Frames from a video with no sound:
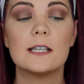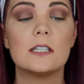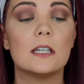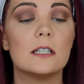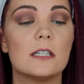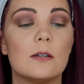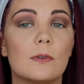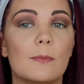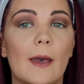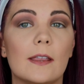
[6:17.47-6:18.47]
As you can see
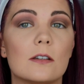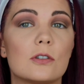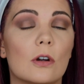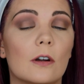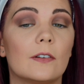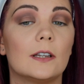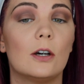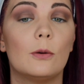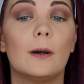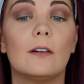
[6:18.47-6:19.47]
with mine, there's sort of a
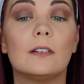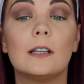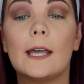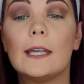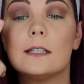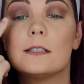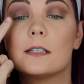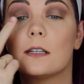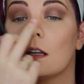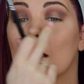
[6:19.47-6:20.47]
little bit of
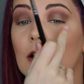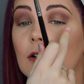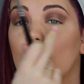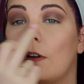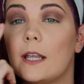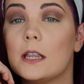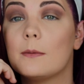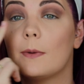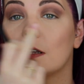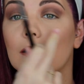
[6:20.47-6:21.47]
light right in the
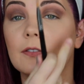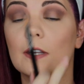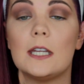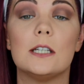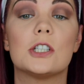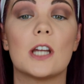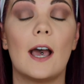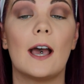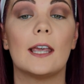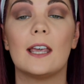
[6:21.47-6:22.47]
middle of each
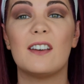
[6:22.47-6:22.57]
eye.